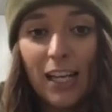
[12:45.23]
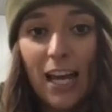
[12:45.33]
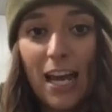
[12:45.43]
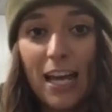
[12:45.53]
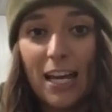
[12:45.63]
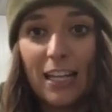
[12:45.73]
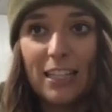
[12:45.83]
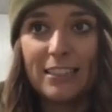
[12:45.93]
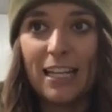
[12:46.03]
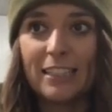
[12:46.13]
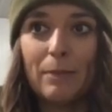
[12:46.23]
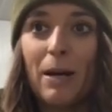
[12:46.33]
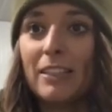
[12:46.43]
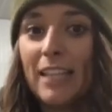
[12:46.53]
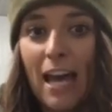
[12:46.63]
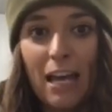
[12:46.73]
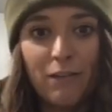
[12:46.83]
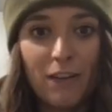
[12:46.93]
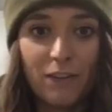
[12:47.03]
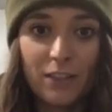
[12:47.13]
and it takes about
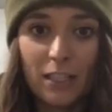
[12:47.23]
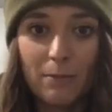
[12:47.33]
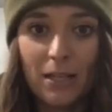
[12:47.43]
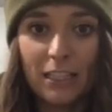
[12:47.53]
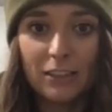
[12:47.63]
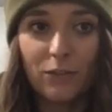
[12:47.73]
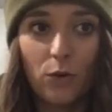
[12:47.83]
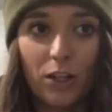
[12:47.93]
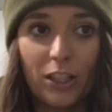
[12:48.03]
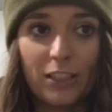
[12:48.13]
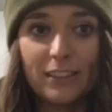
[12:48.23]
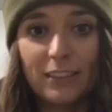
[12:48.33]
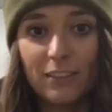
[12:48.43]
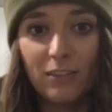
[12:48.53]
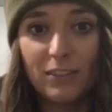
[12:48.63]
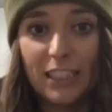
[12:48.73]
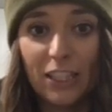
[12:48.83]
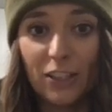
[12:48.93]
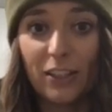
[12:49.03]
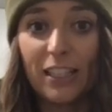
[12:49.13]
10-15 minutes for your
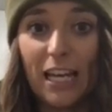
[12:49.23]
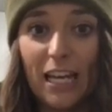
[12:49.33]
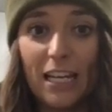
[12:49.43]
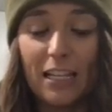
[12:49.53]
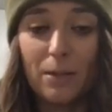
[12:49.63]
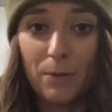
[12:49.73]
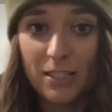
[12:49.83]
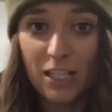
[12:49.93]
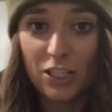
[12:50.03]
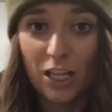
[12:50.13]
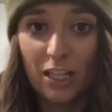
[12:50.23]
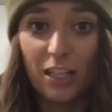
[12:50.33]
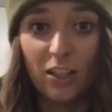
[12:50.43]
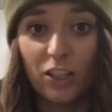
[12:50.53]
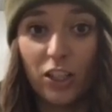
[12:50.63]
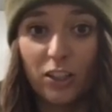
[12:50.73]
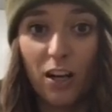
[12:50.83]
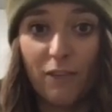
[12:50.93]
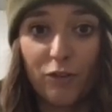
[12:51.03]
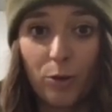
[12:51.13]
deer to get in the position, in a good,
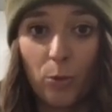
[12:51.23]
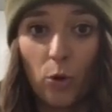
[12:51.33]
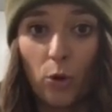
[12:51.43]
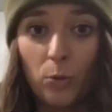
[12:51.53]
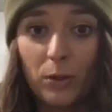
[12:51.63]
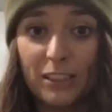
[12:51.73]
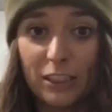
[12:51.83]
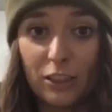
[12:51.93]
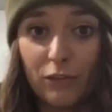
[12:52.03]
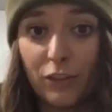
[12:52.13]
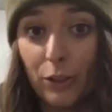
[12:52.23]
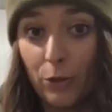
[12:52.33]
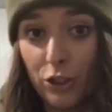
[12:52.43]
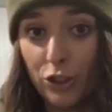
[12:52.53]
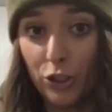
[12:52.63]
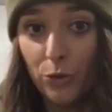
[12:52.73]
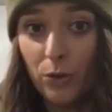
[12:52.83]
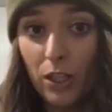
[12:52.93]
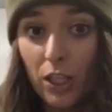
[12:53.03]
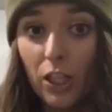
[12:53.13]
comfortable position for you to shoot,
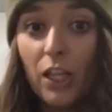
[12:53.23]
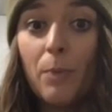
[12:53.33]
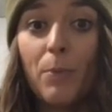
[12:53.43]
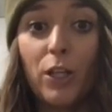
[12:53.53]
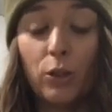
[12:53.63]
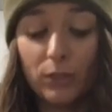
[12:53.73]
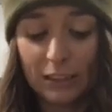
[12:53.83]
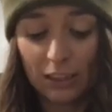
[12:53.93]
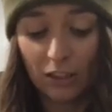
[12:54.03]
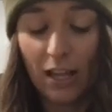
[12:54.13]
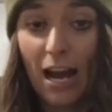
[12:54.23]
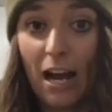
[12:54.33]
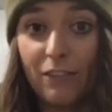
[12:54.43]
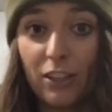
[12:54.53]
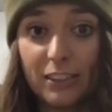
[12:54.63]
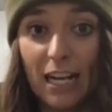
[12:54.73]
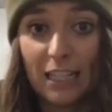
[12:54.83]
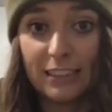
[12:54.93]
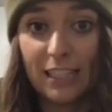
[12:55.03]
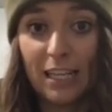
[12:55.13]
but you still have your
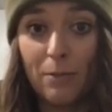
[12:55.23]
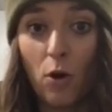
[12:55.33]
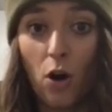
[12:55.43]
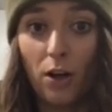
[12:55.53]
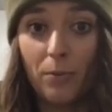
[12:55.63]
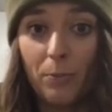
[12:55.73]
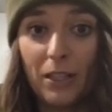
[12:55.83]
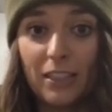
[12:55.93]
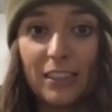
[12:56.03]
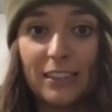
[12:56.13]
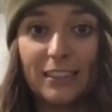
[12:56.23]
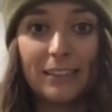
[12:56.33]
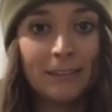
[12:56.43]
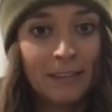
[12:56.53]
Tactacam on, because it's,